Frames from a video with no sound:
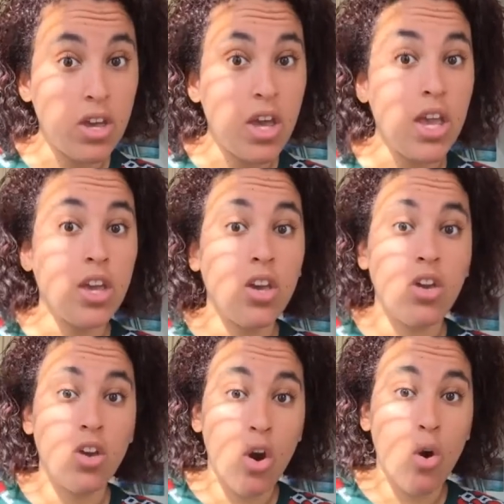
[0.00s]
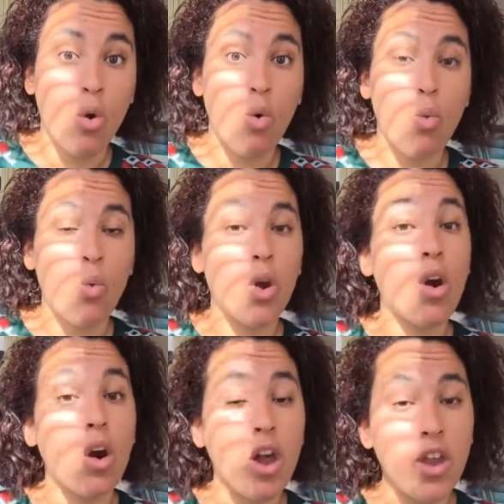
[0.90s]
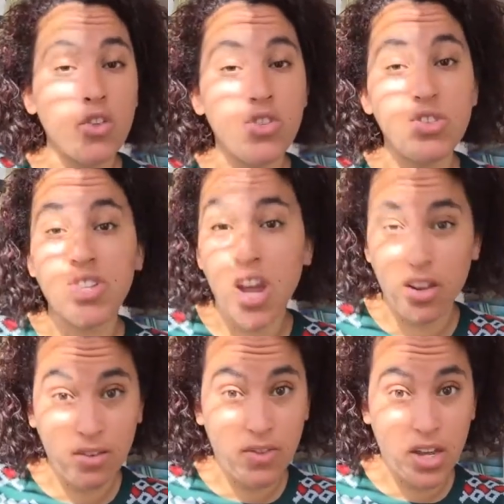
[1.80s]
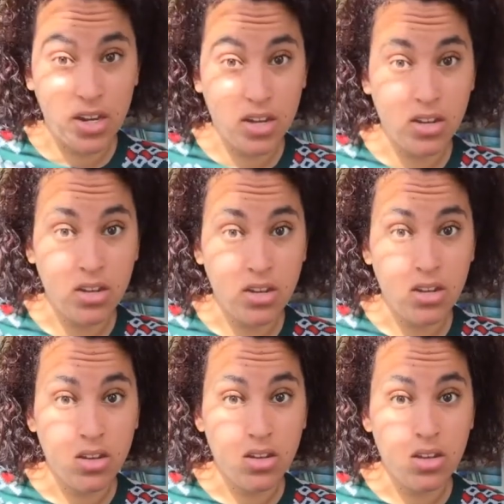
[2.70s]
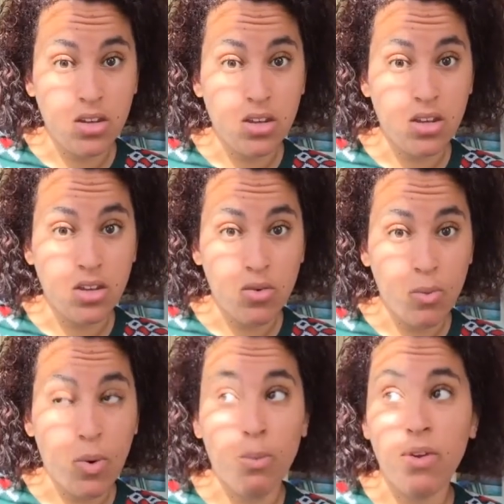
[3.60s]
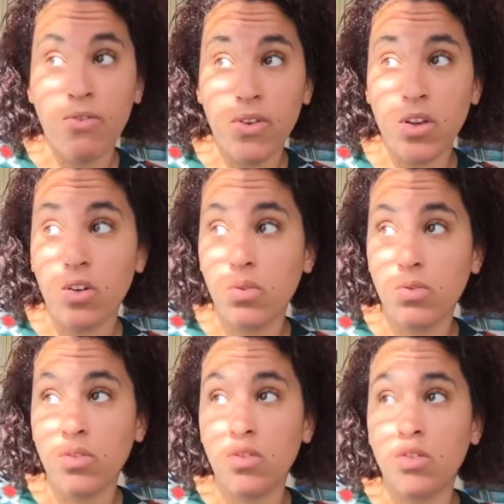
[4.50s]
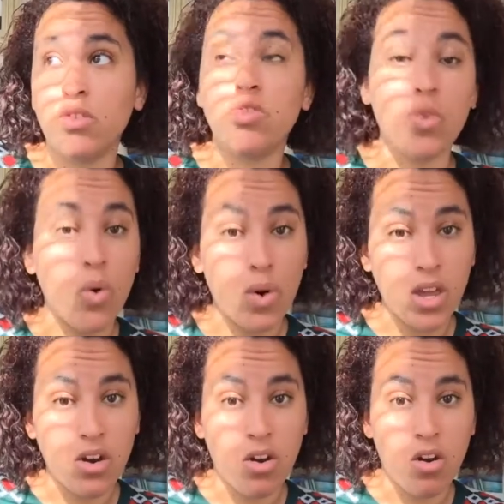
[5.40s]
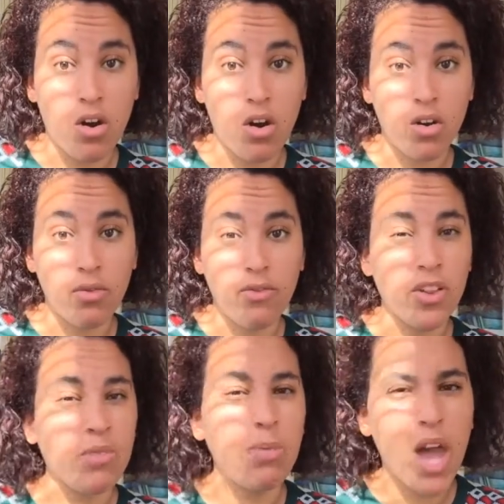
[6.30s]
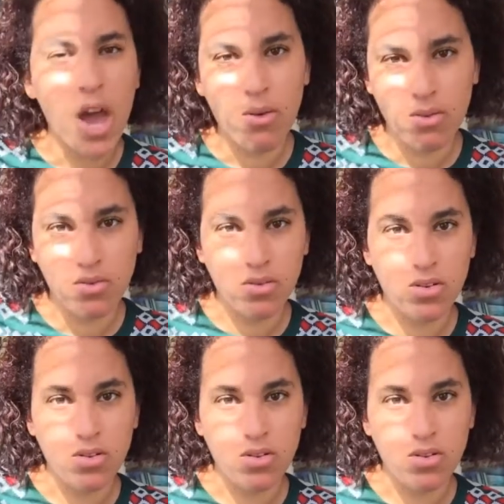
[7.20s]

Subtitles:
and go where our energy is elevated, where we feel the joy in our heart, feel empowered.